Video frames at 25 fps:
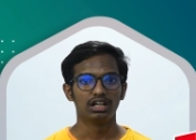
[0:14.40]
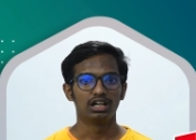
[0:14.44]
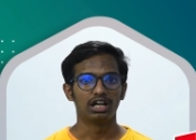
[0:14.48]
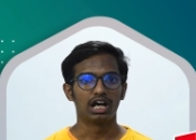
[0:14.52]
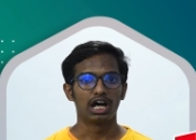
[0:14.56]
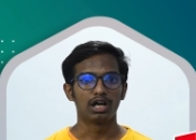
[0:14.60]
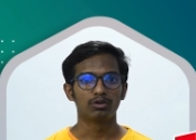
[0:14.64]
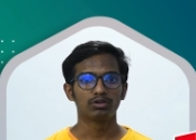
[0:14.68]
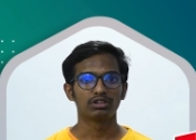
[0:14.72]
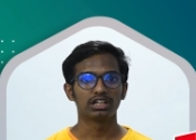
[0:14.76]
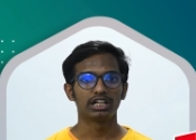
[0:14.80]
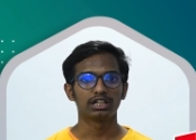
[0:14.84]

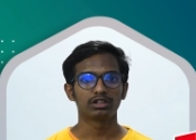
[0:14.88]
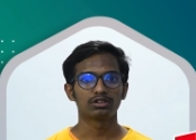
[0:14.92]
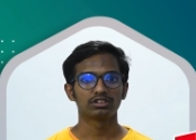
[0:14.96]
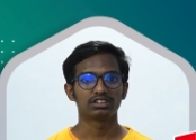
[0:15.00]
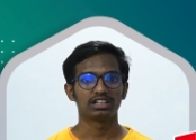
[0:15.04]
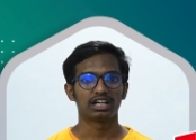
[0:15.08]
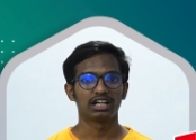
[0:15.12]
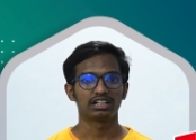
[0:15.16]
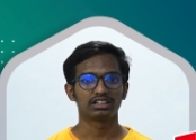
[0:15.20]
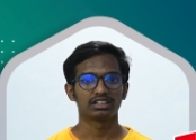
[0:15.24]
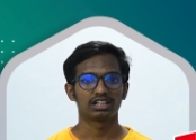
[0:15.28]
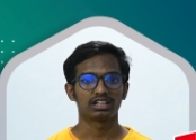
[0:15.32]
I would like to
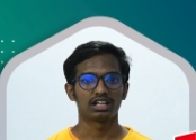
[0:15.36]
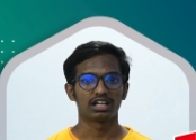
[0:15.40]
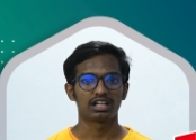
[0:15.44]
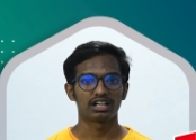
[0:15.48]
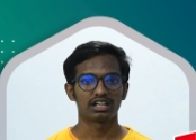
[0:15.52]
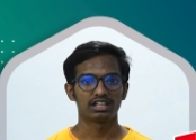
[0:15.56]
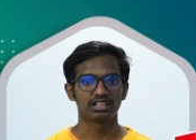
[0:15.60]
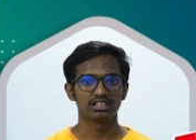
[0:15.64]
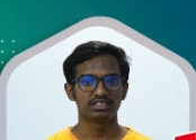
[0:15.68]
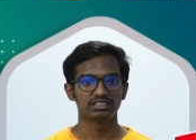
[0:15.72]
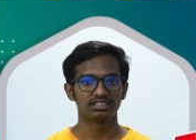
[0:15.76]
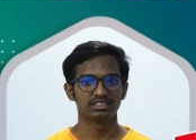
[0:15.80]
thank the
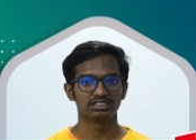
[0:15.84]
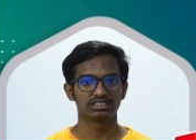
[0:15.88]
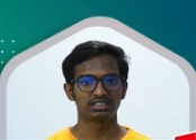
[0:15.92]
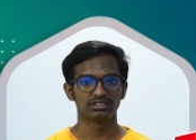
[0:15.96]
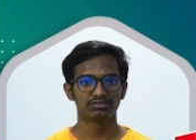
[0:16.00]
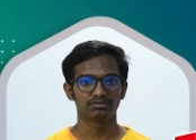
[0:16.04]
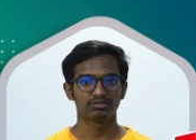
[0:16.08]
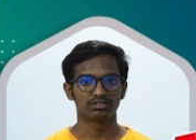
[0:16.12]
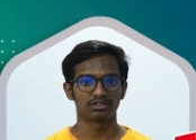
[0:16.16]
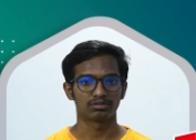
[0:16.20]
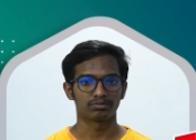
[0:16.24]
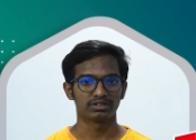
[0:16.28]
Narayana
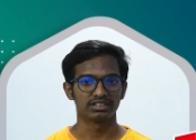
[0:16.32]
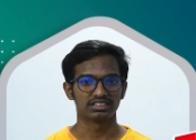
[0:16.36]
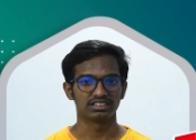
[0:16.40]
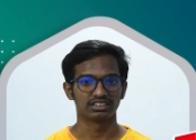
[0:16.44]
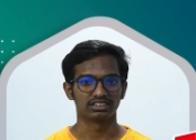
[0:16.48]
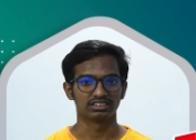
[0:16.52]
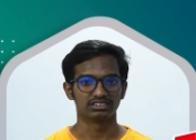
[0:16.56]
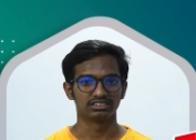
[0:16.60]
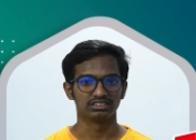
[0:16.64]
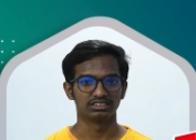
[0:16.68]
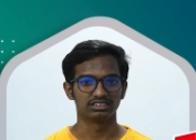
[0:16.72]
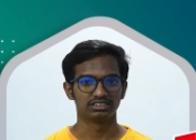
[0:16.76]
system for my
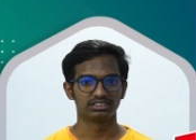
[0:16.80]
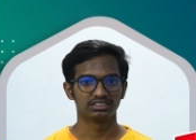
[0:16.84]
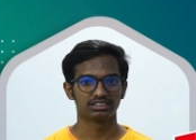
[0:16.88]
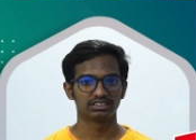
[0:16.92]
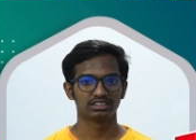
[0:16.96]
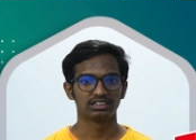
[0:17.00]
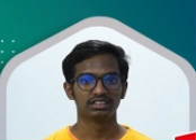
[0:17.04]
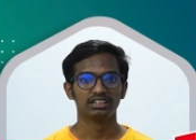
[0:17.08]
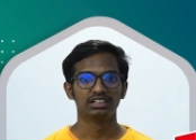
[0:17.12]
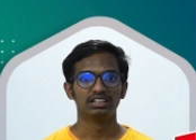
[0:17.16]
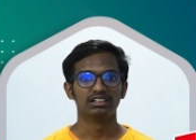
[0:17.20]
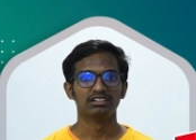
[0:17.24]

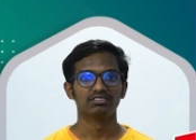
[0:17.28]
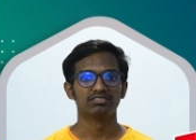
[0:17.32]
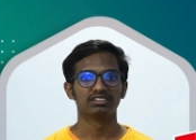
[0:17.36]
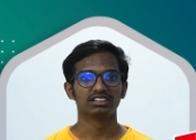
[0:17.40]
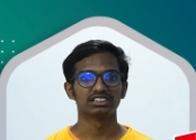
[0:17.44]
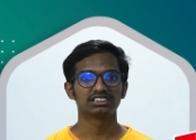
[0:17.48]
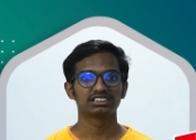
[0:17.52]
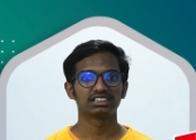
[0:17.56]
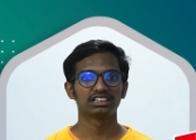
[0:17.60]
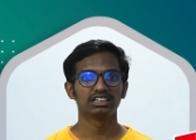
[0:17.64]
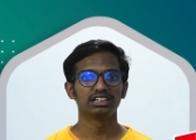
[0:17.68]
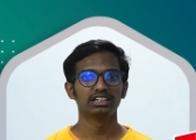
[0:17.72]
success.
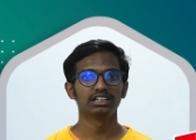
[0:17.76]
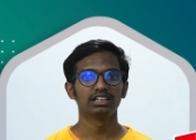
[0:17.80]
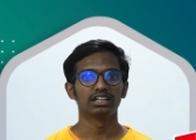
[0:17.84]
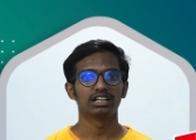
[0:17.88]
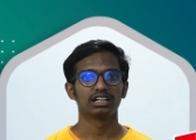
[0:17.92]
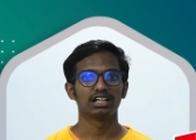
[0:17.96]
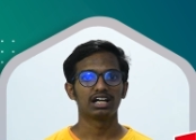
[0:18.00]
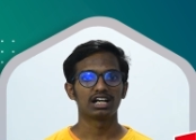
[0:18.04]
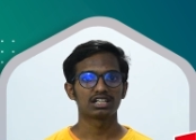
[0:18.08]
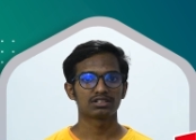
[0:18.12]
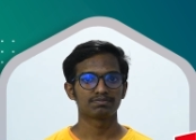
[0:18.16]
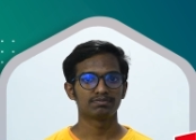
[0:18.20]
Firstly,
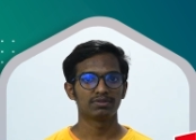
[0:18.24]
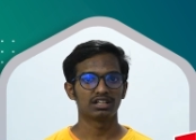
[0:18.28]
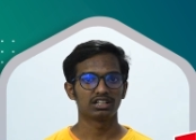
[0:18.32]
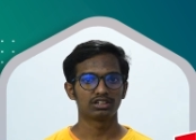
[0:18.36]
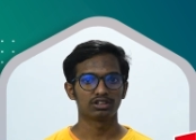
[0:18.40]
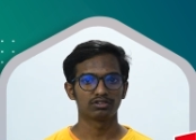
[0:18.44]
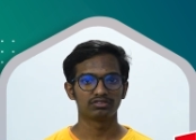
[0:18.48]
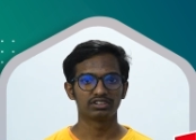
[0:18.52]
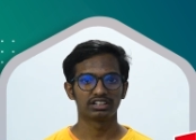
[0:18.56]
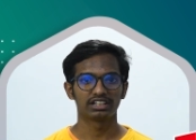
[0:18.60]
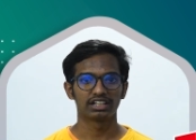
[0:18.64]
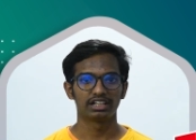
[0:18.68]
a large
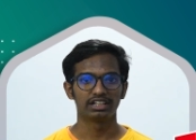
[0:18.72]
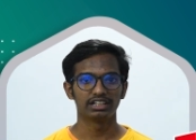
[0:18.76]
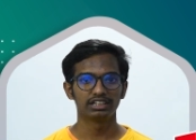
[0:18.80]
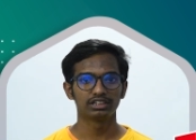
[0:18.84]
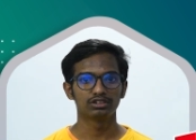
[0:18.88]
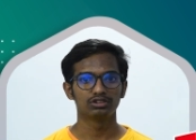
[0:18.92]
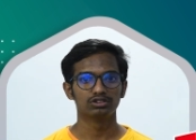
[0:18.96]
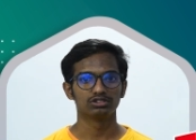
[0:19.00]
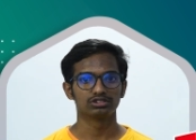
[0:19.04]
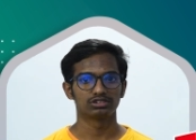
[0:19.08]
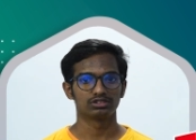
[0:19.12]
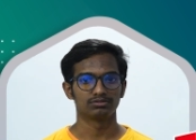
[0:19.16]
part of the
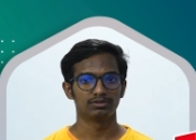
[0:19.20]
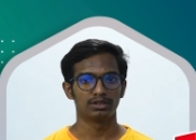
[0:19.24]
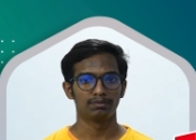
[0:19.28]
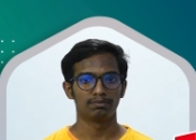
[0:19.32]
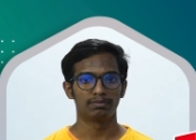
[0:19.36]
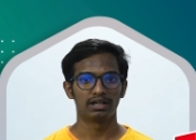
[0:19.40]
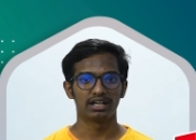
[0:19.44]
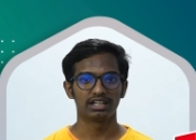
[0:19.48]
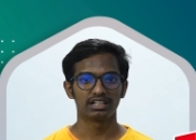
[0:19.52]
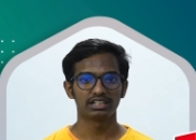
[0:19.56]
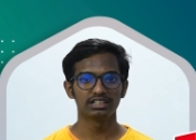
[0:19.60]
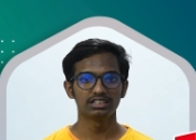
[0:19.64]
credit goes to my
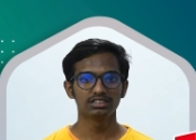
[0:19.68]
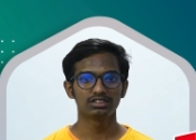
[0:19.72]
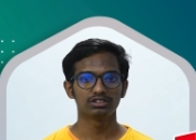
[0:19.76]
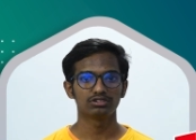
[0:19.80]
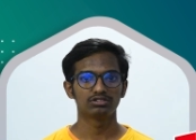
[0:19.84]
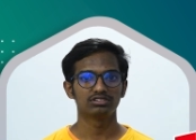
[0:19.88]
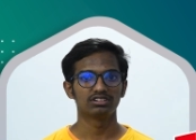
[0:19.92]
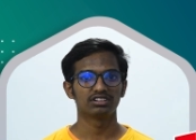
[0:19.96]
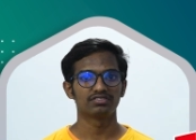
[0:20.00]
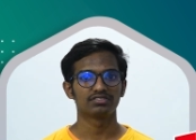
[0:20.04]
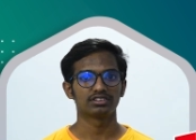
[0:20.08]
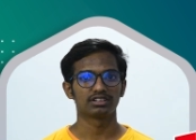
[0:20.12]
parents
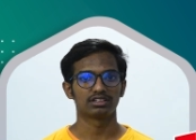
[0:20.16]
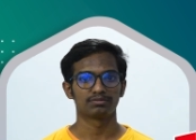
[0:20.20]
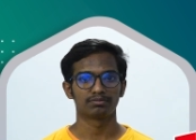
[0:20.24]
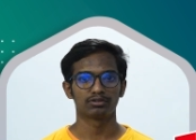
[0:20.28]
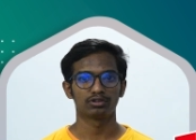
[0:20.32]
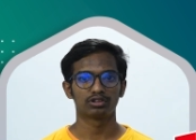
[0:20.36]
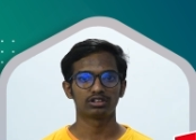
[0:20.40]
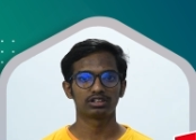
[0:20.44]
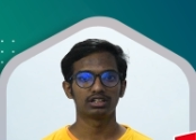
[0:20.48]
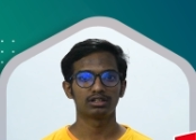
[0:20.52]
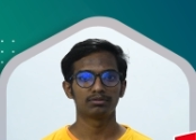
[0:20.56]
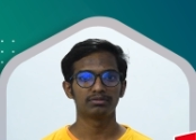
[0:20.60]
who have
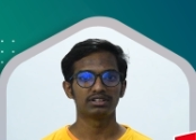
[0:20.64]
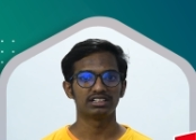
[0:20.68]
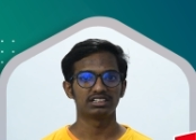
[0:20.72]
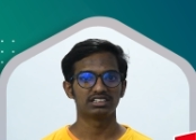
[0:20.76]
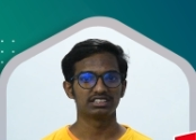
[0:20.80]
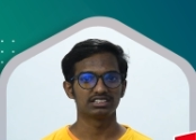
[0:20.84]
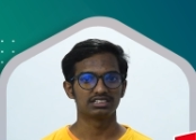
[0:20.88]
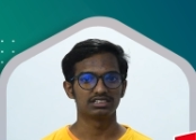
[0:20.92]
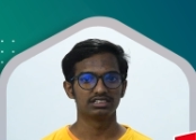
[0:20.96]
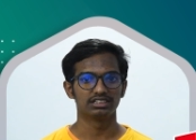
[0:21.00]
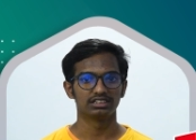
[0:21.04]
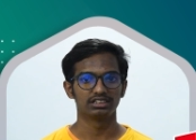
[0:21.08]
supported me in
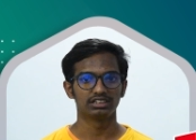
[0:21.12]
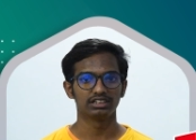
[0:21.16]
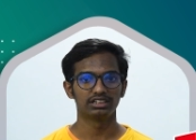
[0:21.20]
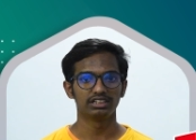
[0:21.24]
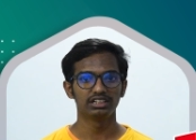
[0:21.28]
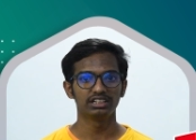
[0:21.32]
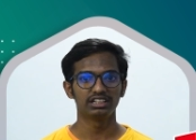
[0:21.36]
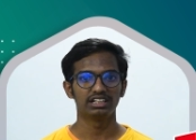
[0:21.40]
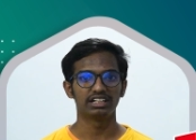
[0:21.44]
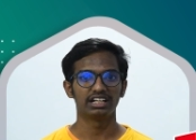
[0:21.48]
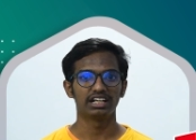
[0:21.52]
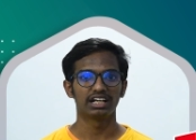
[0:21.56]
this
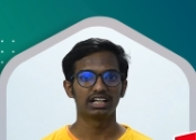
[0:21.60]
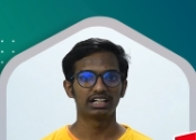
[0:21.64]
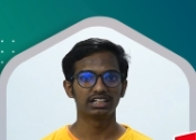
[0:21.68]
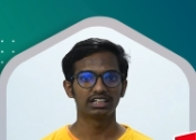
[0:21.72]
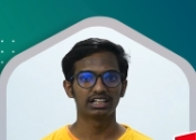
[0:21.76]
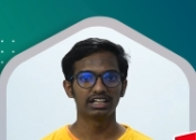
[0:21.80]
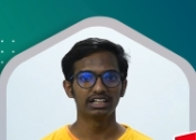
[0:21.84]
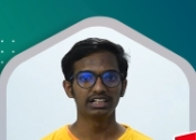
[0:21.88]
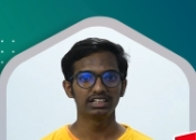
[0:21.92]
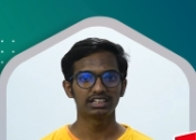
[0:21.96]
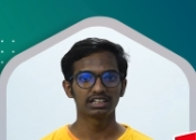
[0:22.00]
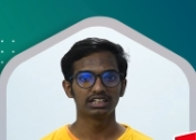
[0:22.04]
journey day and
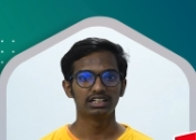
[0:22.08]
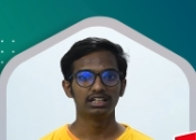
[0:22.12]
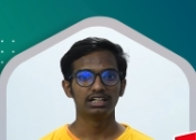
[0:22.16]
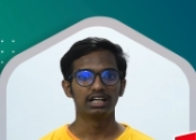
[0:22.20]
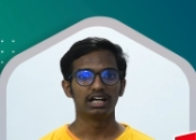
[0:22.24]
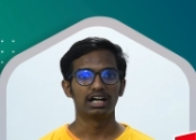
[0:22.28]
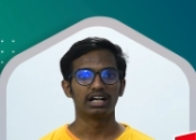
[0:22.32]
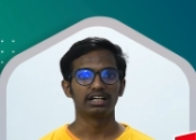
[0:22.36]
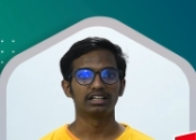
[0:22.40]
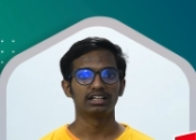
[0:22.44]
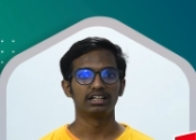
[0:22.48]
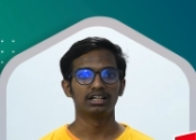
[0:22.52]
night
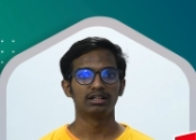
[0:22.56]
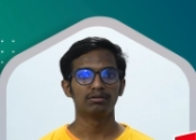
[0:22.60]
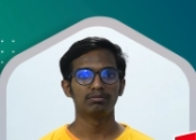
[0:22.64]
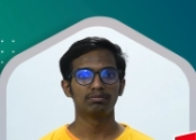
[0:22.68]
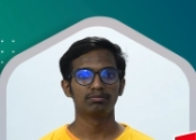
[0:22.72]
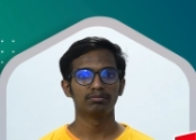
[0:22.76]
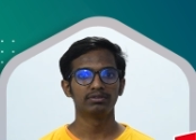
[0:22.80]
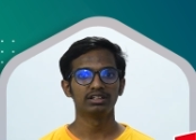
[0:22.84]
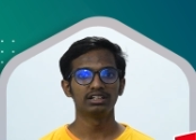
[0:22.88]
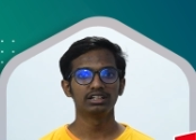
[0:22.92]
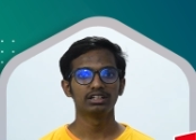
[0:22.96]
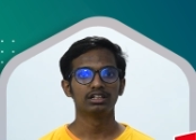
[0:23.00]
and
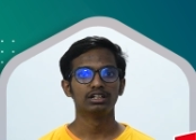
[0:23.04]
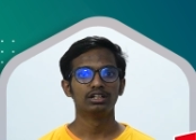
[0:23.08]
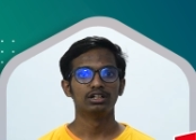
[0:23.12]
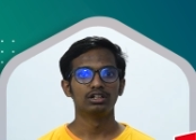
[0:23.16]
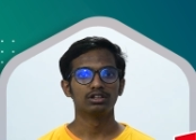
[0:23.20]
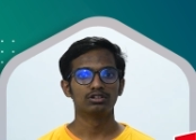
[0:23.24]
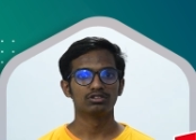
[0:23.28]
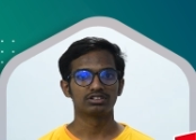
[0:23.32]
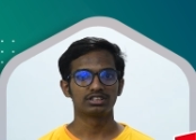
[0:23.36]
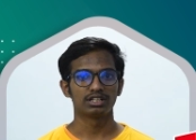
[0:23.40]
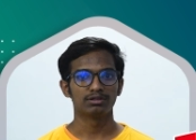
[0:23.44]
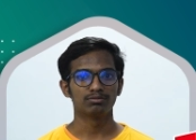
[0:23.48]
helped me
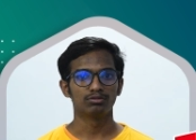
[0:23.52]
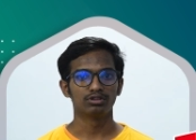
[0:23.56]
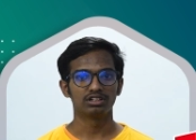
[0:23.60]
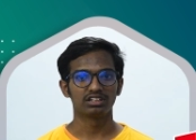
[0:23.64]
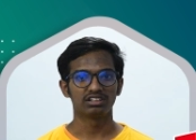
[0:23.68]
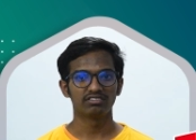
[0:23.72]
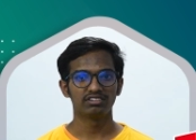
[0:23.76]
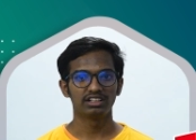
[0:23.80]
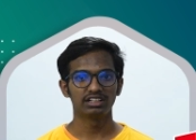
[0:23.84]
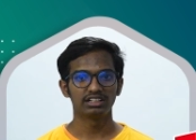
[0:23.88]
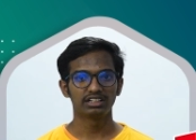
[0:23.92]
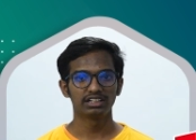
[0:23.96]
to stay
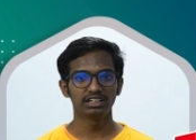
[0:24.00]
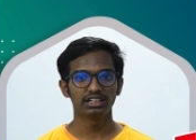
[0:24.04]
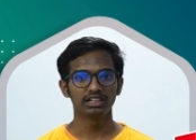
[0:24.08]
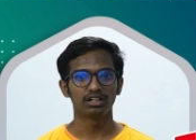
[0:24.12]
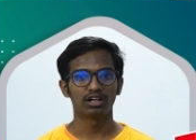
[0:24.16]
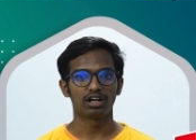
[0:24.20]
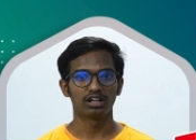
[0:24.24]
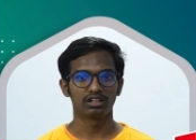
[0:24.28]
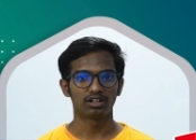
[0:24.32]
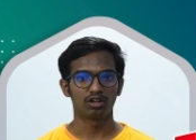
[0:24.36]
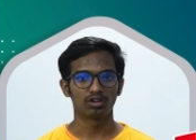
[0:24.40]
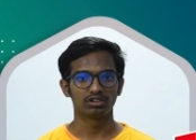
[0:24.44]

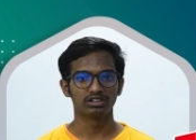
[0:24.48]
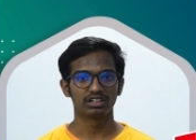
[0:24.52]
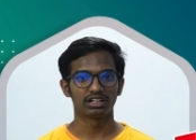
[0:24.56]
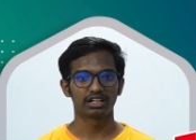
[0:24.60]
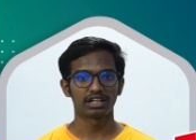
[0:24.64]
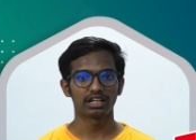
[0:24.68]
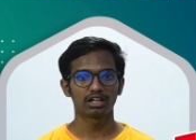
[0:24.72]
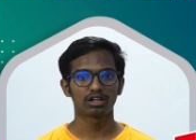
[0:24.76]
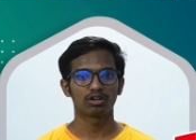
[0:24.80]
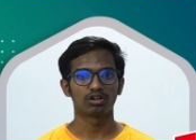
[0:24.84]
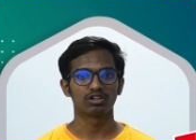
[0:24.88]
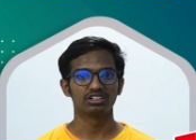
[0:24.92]
motivated and on the
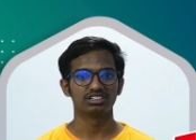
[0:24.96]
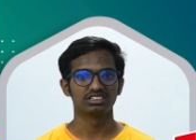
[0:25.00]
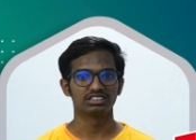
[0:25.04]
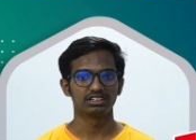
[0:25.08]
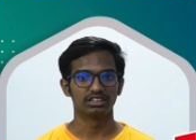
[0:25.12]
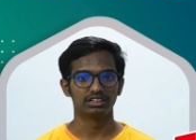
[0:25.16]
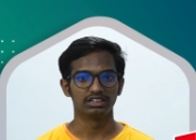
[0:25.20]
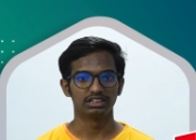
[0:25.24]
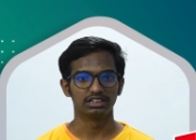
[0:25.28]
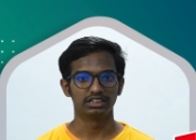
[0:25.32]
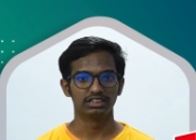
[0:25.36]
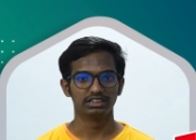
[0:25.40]
track
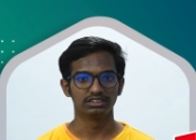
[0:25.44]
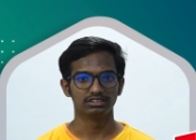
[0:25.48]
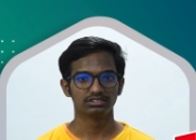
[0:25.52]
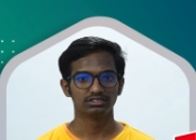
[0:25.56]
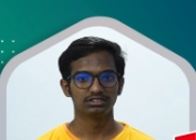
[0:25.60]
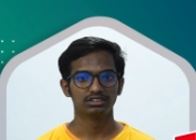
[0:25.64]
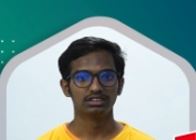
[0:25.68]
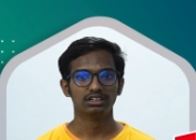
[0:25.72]
constantly.